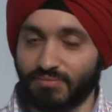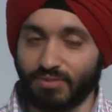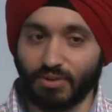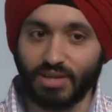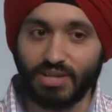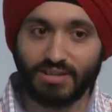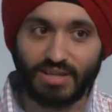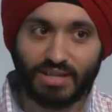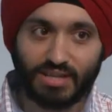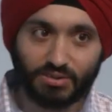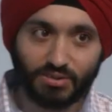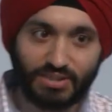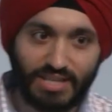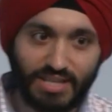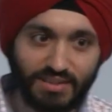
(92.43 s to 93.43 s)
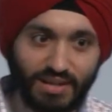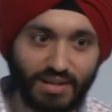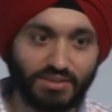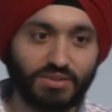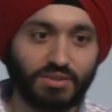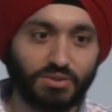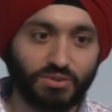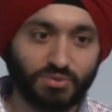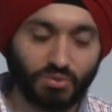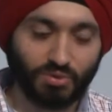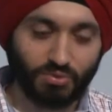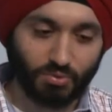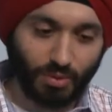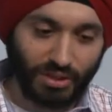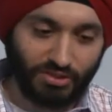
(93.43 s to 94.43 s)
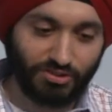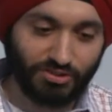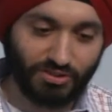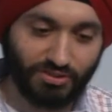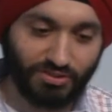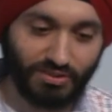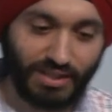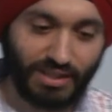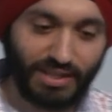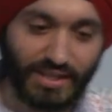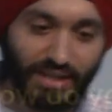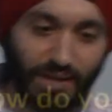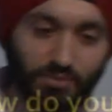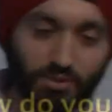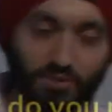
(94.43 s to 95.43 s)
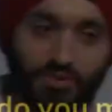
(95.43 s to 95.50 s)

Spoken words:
Okay, so these are the sort of questions I'm sort of